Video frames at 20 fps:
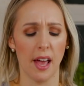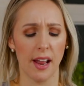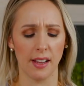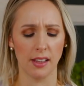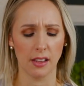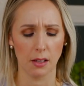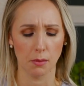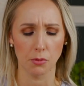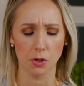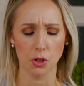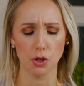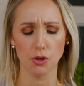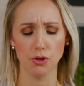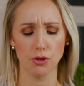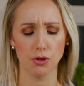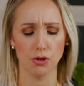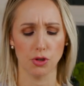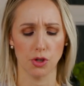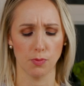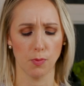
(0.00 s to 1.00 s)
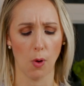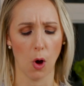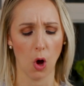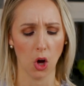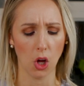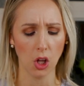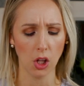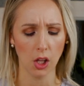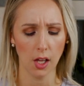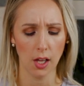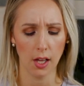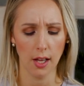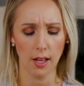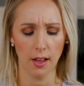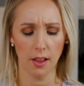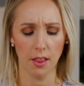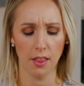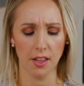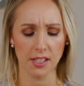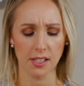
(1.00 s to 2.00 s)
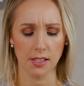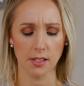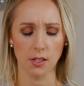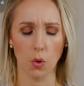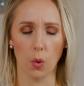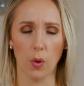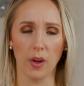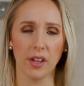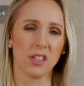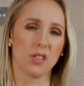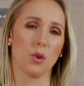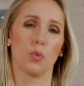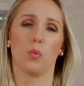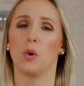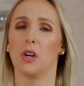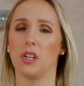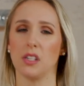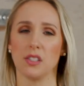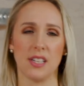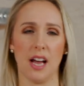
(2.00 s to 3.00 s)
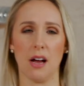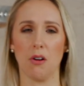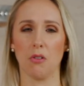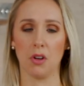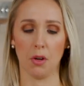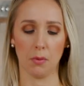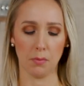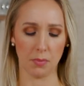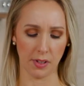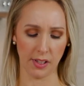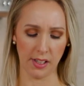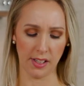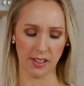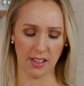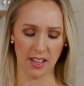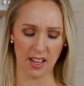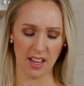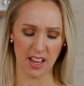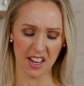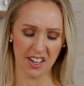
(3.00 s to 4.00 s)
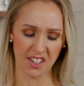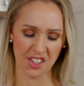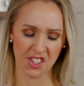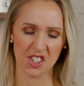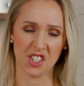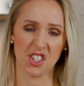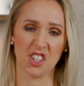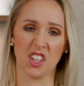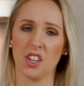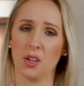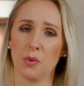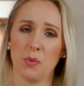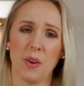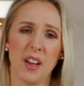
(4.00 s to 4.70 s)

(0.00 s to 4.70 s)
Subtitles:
getting them too small. This is going to wilt down completely, and it's just a good